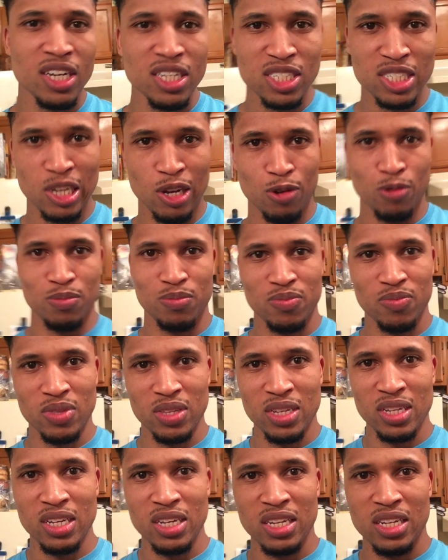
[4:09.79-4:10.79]
So
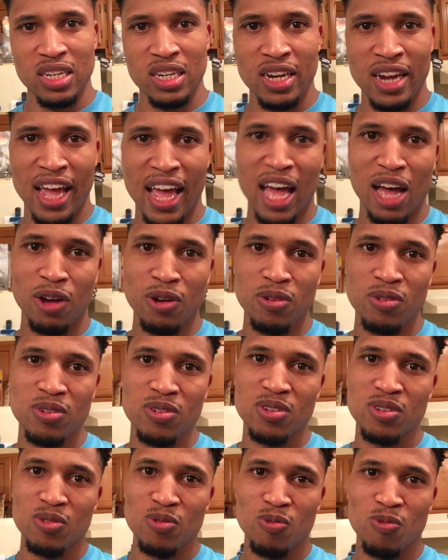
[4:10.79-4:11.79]
now
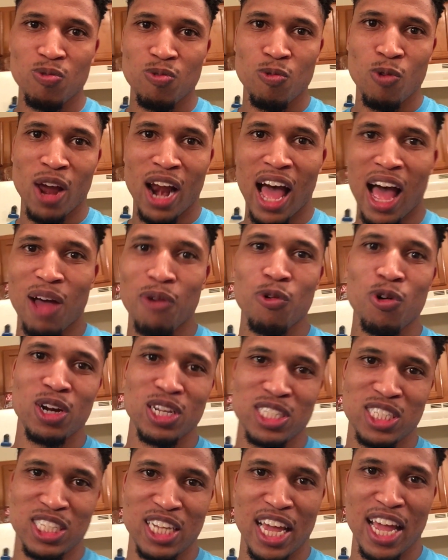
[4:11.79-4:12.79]
what I
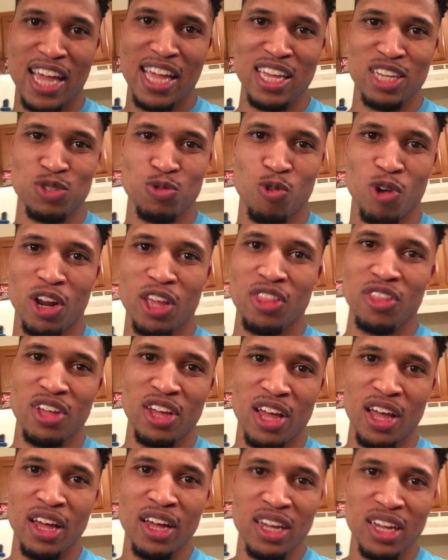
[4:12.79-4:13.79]
wanna say is one of
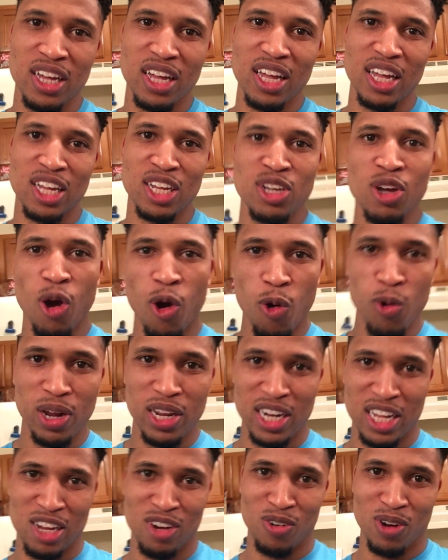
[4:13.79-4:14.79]
the
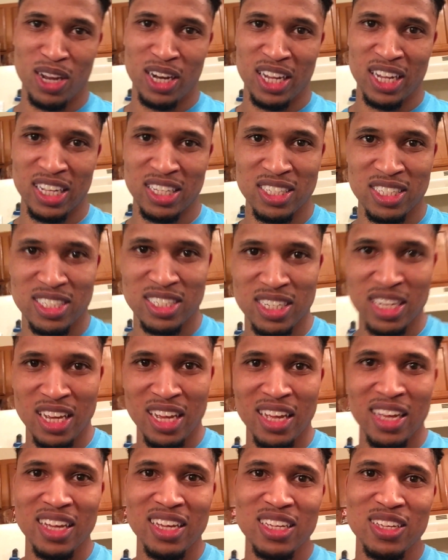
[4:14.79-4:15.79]
golden ingredients,
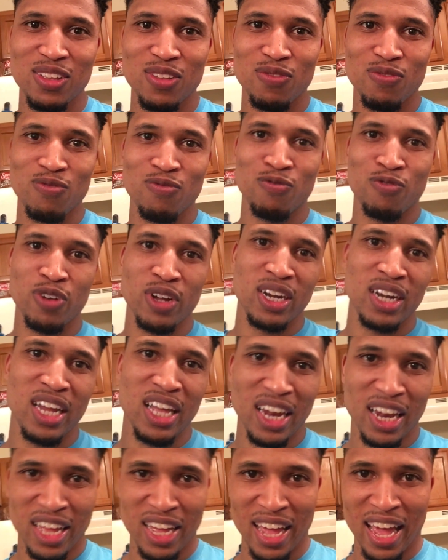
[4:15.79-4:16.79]

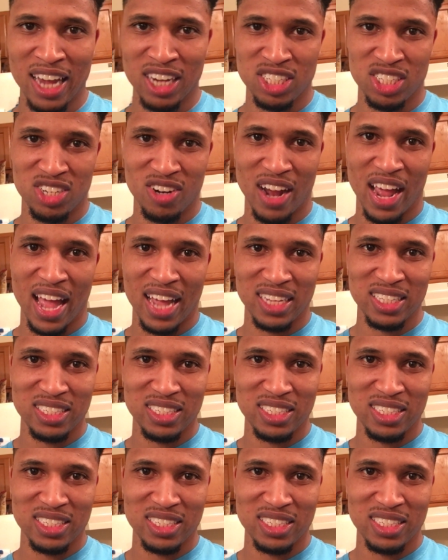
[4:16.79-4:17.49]
vanilla extract.